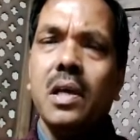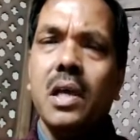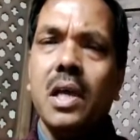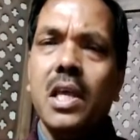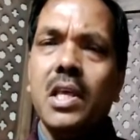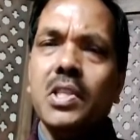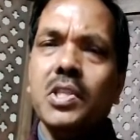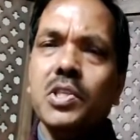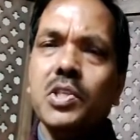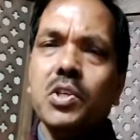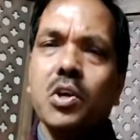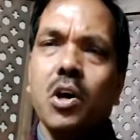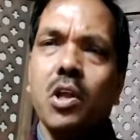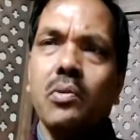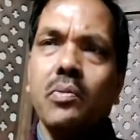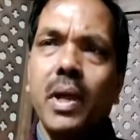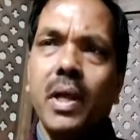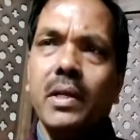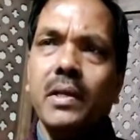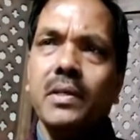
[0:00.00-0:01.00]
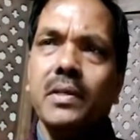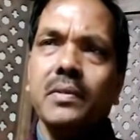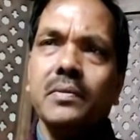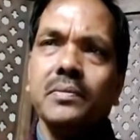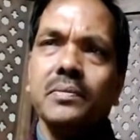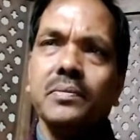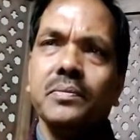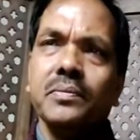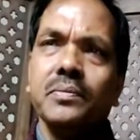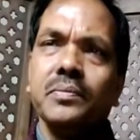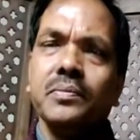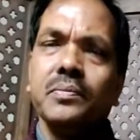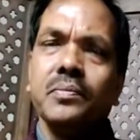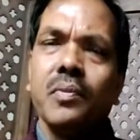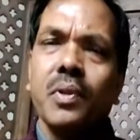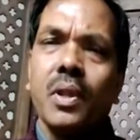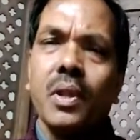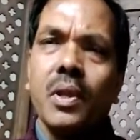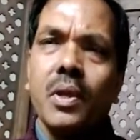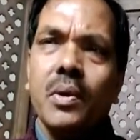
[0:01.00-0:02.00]
insolvent,
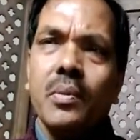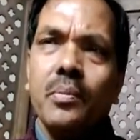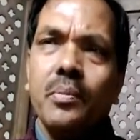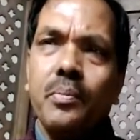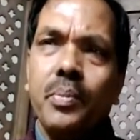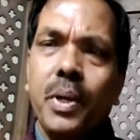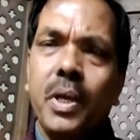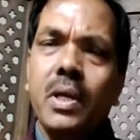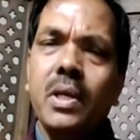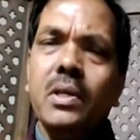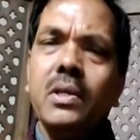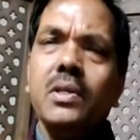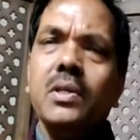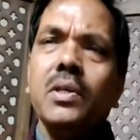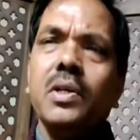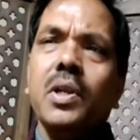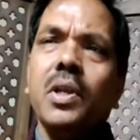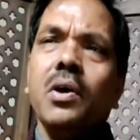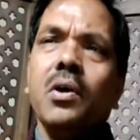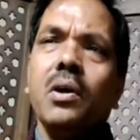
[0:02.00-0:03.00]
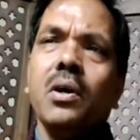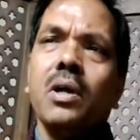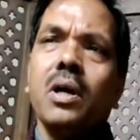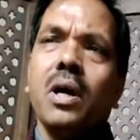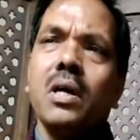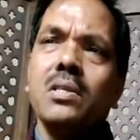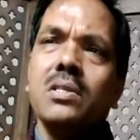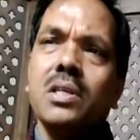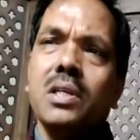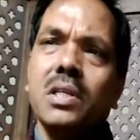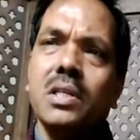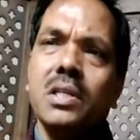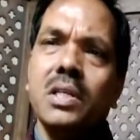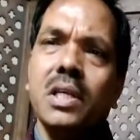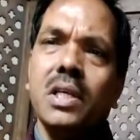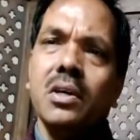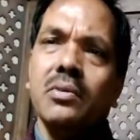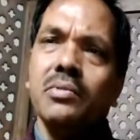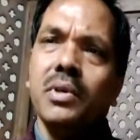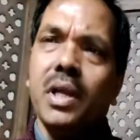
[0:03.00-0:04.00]
being not a
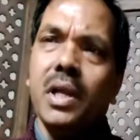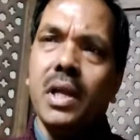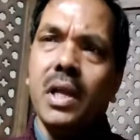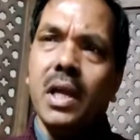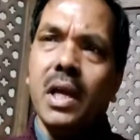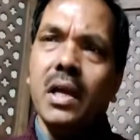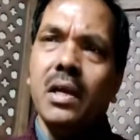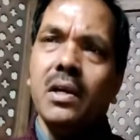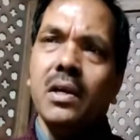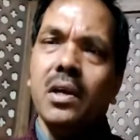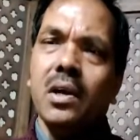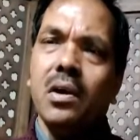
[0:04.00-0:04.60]
citizen of India,